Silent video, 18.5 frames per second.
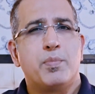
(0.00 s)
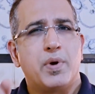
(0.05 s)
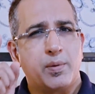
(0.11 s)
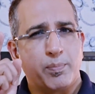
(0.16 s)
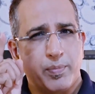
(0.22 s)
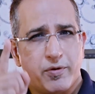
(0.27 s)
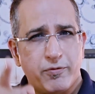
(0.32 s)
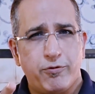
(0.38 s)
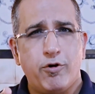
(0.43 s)

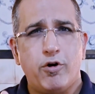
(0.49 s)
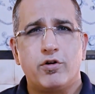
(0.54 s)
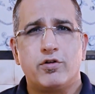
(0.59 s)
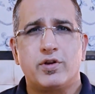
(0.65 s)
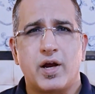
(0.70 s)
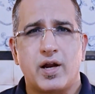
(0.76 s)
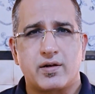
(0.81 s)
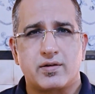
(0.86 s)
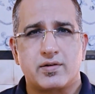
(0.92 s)
But before
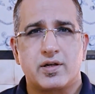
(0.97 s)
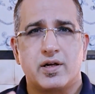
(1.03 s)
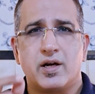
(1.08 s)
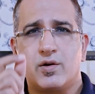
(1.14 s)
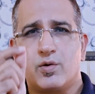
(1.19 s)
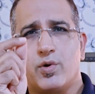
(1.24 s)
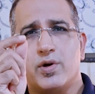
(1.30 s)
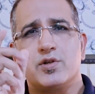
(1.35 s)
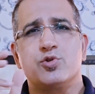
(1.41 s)
that,
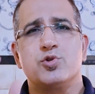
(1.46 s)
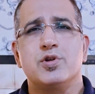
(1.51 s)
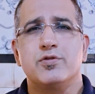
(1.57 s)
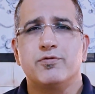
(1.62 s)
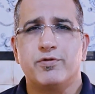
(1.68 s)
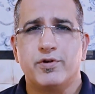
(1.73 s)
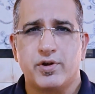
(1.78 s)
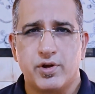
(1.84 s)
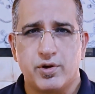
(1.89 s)
a
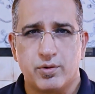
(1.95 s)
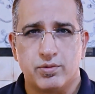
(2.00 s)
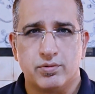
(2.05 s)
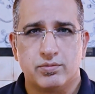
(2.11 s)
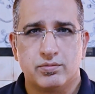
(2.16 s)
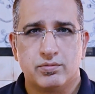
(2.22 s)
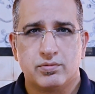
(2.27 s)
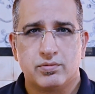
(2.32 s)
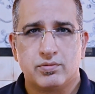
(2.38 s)
question for
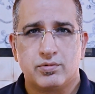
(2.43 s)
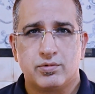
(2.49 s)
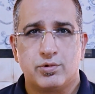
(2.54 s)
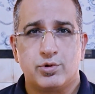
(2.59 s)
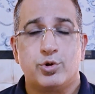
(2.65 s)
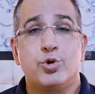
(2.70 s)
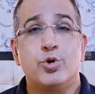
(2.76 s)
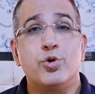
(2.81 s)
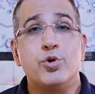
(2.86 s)
you.
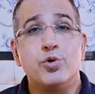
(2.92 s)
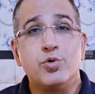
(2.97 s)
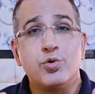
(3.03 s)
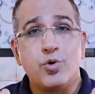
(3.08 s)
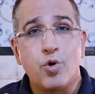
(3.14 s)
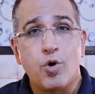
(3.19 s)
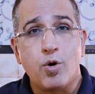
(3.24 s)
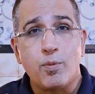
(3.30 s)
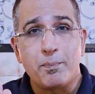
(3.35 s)
Do you
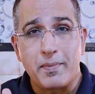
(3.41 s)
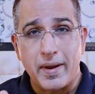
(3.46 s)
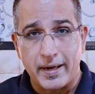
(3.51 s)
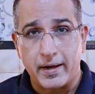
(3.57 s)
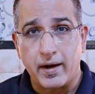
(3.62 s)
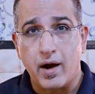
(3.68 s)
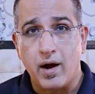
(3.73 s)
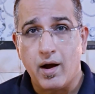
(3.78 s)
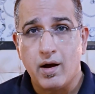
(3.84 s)
know
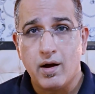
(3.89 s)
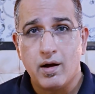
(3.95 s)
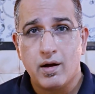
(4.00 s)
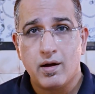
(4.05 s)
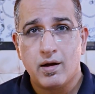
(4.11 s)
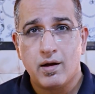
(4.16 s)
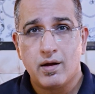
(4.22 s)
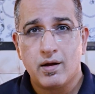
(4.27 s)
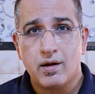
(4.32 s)
Mika?
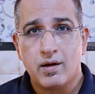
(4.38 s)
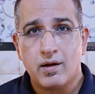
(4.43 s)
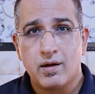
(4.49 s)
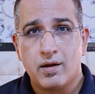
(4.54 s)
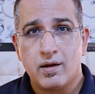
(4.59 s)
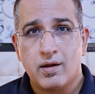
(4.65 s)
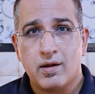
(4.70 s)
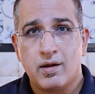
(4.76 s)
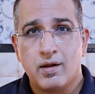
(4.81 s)

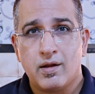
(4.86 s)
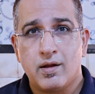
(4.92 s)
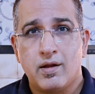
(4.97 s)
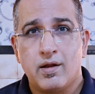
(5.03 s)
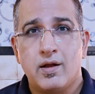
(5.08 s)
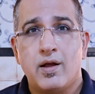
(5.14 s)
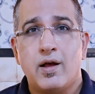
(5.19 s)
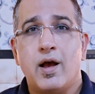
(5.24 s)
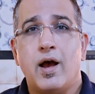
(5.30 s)

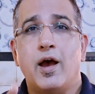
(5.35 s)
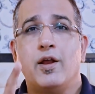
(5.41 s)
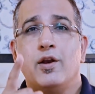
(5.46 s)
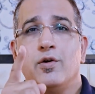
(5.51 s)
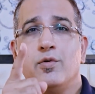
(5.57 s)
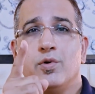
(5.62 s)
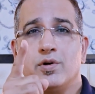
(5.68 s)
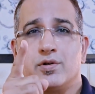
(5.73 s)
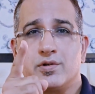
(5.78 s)
I
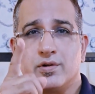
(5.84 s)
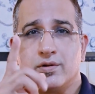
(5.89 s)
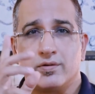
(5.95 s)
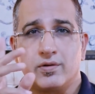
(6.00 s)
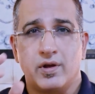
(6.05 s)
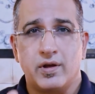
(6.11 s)
know what you're